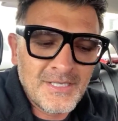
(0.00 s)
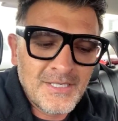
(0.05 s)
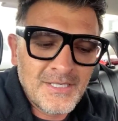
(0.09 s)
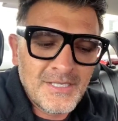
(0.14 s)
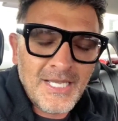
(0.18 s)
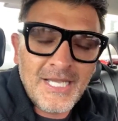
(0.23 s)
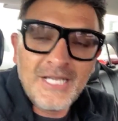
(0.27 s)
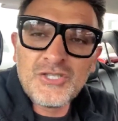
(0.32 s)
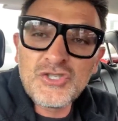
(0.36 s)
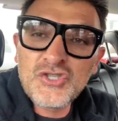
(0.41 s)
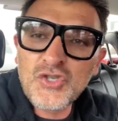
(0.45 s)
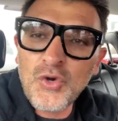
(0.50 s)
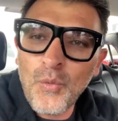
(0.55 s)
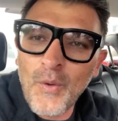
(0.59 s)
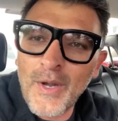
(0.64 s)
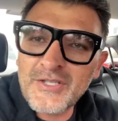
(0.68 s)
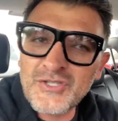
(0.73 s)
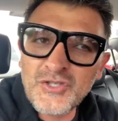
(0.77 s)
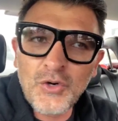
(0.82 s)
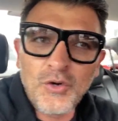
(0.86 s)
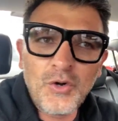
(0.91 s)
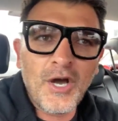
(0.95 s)
In
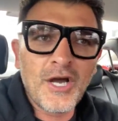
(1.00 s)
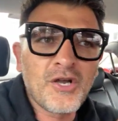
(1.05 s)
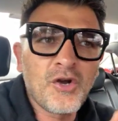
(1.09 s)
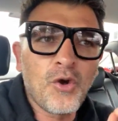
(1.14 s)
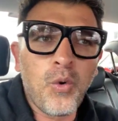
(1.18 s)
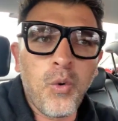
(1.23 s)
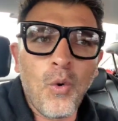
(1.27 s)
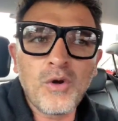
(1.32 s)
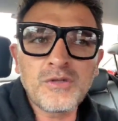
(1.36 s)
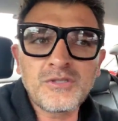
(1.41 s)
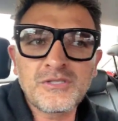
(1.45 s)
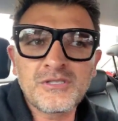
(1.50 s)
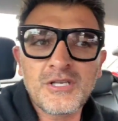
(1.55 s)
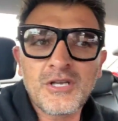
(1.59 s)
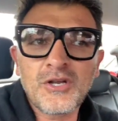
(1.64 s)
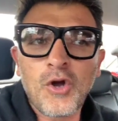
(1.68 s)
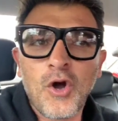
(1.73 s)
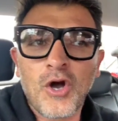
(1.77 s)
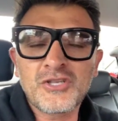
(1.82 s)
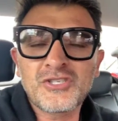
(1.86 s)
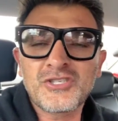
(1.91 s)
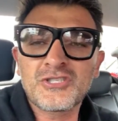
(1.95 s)
Soweto, a quart
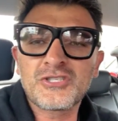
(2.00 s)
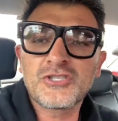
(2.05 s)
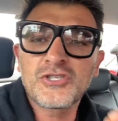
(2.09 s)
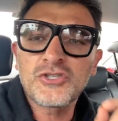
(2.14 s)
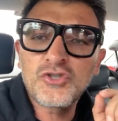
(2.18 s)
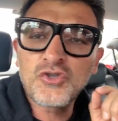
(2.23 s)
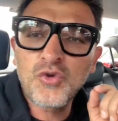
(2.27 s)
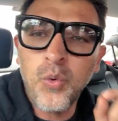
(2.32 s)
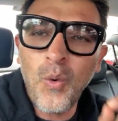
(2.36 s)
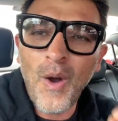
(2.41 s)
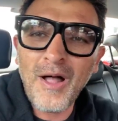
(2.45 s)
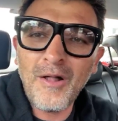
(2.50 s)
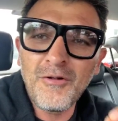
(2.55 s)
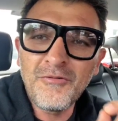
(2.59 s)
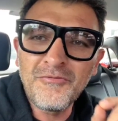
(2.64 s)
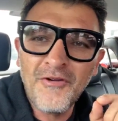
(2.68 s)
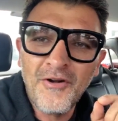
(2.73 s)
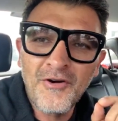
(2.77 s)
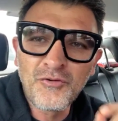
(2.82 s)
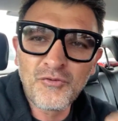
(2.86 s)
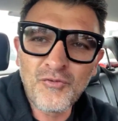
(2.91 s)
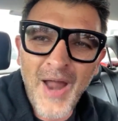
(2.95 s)
costs 12
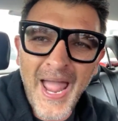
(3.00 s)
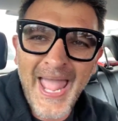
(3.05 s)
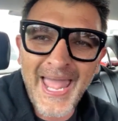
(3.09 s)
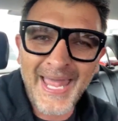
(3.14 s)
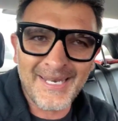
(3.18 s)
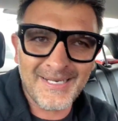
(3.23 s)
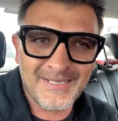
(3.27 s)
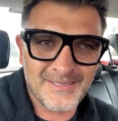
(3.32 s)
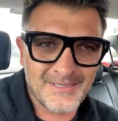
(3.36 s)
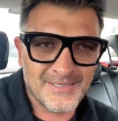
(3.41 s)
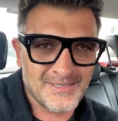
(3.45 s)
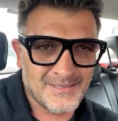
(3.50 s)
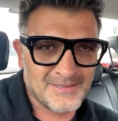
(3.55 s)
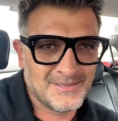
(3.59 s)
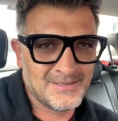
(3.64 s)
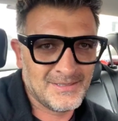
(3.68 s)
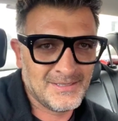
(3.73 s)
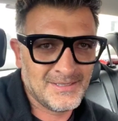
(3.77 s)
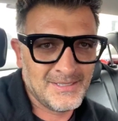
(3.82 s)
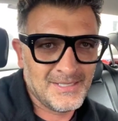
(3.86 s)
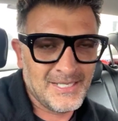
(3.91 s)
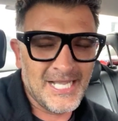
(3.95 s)
rand.
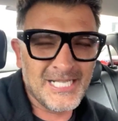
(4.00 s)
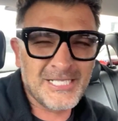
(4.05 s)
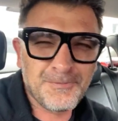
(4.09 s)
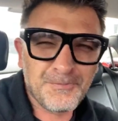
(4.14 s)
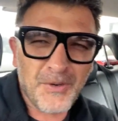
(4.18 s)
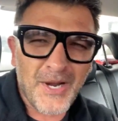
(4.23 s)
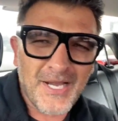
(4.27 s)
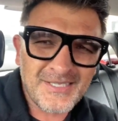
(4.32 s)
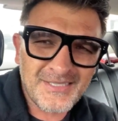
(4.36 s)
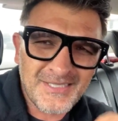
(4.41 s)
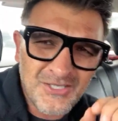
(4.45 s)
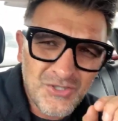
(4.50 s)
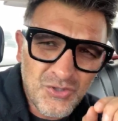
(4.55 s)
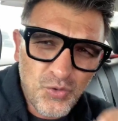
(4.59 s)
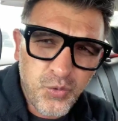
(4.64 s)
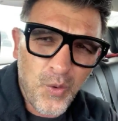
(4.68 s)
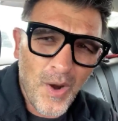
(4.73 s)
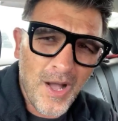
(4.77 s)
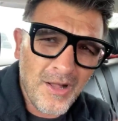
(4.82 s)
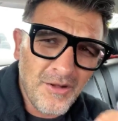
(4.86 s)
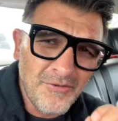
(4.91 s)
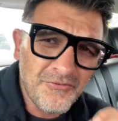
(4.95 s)
It's priced at
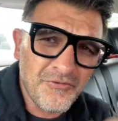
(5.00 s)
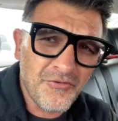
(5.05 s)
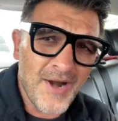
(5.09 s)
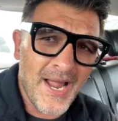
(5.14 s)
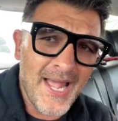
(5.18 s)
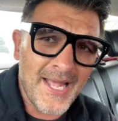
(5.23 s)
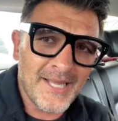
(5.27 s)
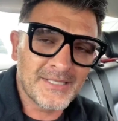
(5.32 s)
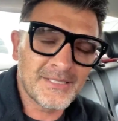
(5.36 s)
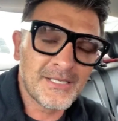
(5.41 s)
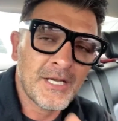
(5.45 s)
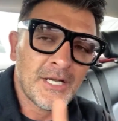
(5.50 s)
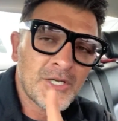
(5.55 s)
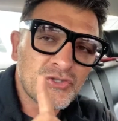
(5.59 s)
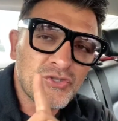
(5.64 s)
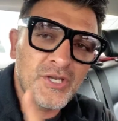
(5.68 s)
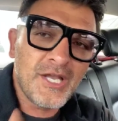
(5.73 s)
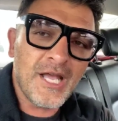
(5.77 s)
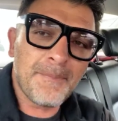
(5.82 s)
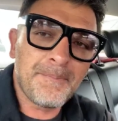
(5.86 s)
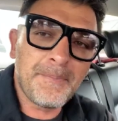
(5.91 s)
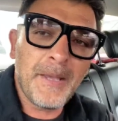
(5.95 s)
12 Rand to
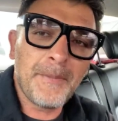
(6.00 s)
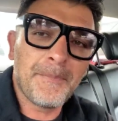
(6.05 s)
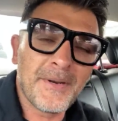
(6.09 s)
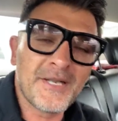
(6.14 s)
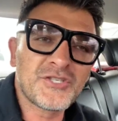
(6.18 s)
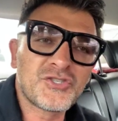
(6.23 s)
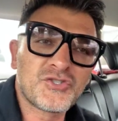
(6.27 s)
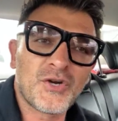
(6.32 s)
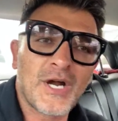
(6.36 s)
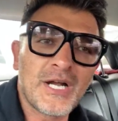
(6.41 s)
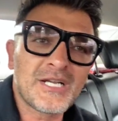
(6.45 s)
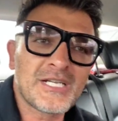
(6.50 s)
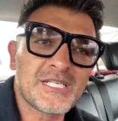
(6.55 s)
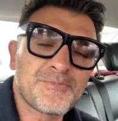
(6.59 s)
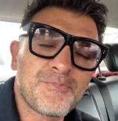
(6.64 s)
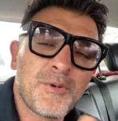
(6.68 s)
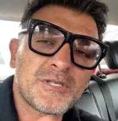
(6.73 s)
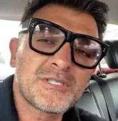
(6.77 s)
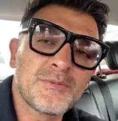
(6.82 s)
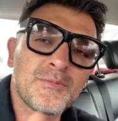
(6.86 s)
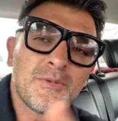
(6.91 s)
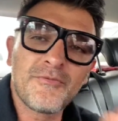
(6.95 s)
get people as drunk as
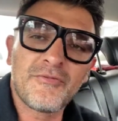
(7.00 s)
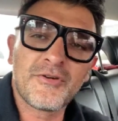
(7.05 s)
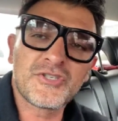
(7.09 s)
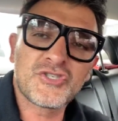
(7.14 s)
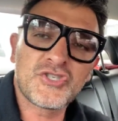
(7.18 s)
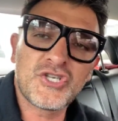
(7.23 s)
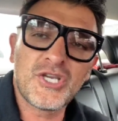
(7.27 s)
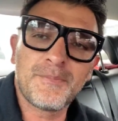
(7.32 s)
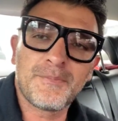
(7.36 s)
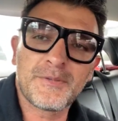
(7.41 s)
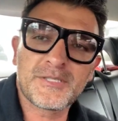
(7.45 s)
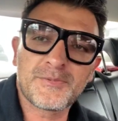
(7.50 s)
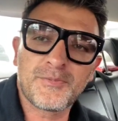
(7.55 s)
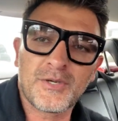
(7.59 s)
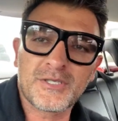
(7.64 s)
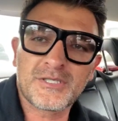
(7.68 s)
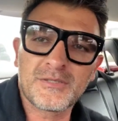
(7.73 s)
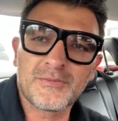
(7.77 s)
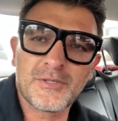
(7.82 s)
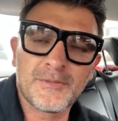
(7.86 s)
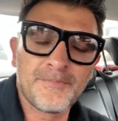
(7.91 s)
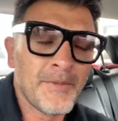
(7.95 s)
possible for as cheap as
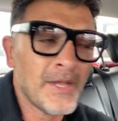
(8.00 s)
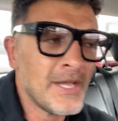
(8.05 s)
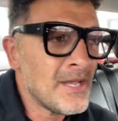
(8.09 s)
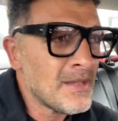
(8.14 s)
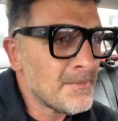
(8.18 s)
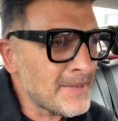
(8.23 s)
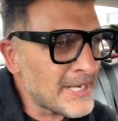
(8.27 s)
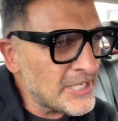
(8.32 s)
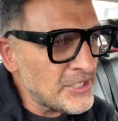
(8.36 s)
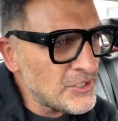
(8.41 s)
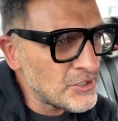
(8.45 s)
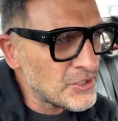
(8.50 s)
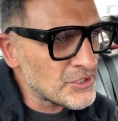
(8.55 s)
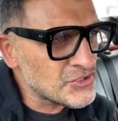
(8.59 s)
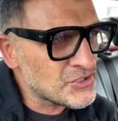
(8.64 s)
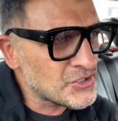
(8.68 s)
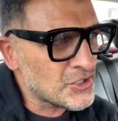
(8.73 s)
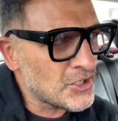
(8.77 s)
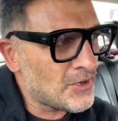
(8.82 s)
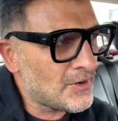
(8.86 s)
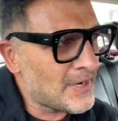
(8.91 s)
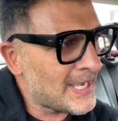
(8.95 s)
possible. Many years
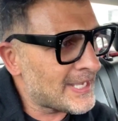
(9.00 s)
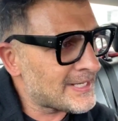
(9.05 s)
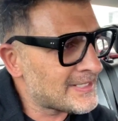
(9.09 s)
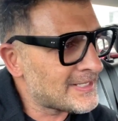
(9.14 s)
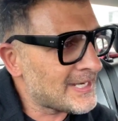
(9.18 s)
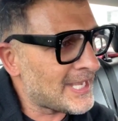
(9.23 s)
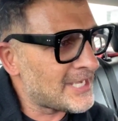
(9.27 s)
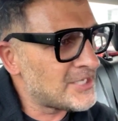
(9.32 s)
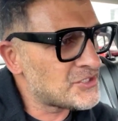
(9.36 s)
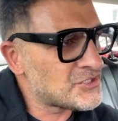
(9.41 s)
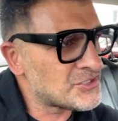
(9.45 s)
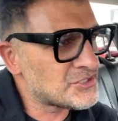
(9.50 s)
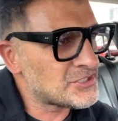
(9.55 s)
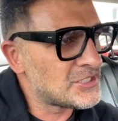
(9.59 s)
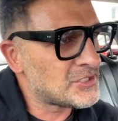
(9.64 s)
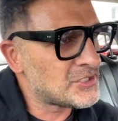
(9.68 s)
ago, I had an agency